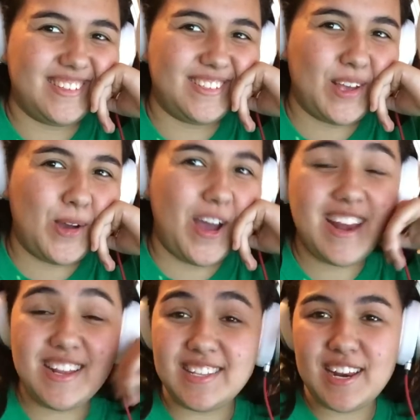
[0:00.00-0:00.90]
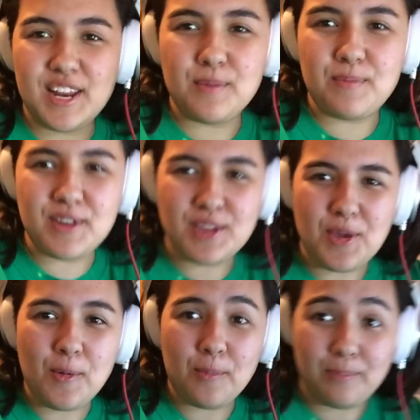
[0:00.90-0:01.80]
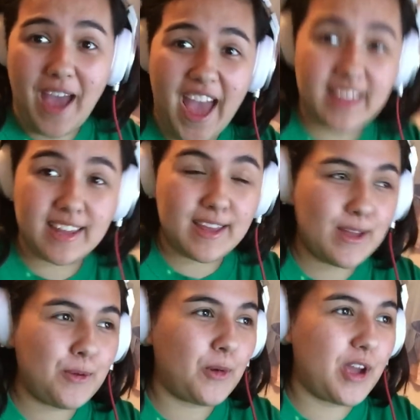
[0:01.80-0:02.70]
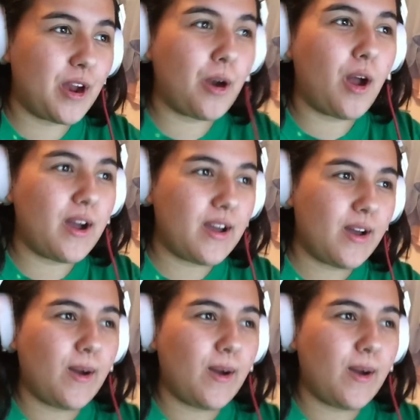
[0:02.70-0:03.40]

So I decided to bring you back where